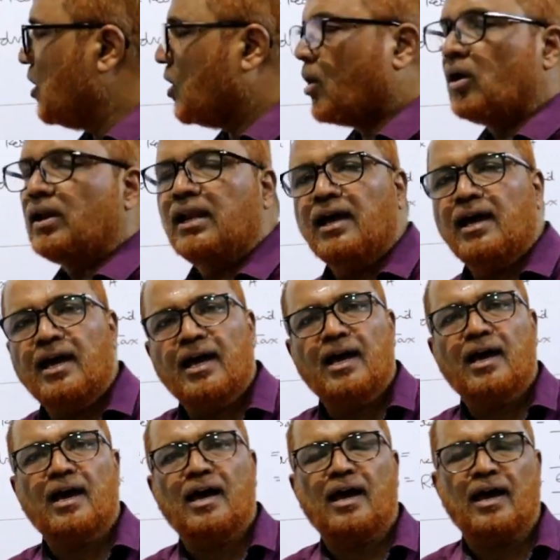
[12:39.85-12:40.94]
On
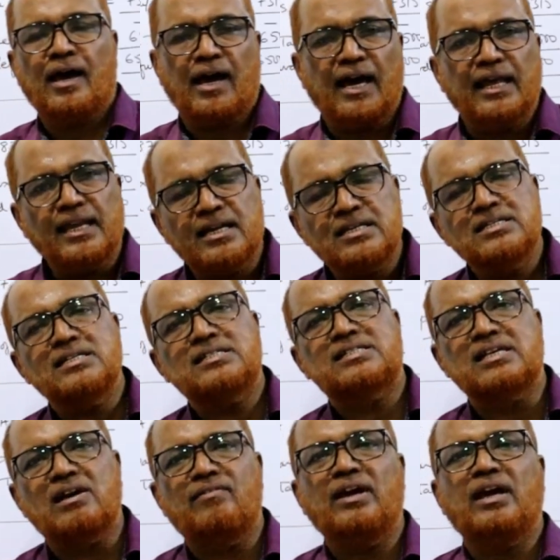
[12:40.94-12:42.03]
uh, energy
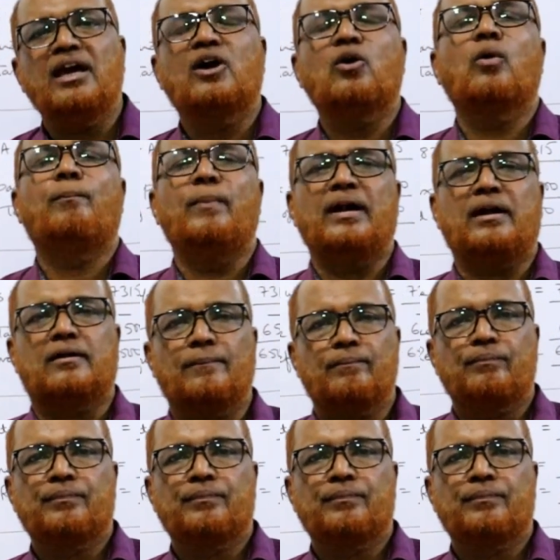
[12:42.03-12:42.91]
saving equipment,